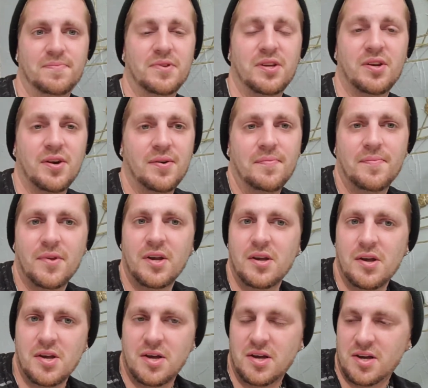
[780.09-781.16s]
You know,
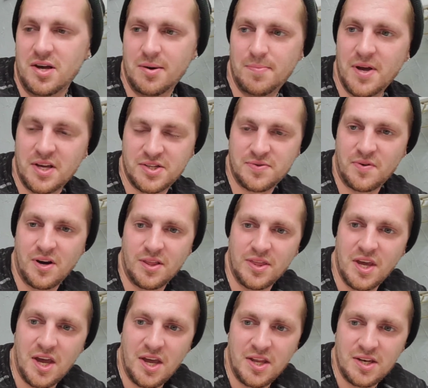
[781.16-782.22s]
a best
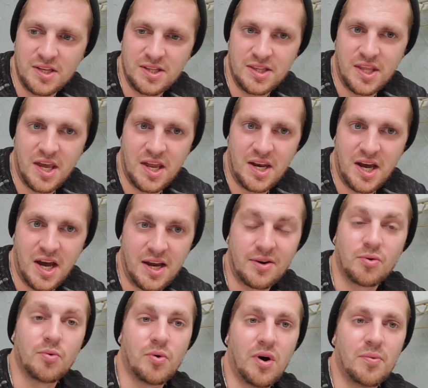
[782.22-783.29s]
friend that I
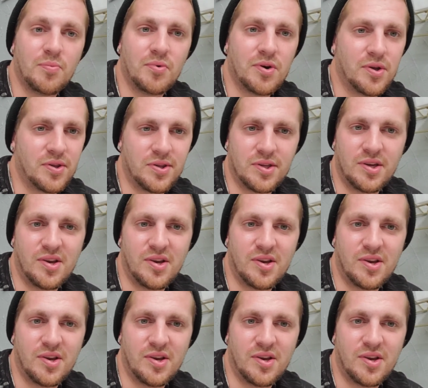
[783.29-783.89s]
grew up with,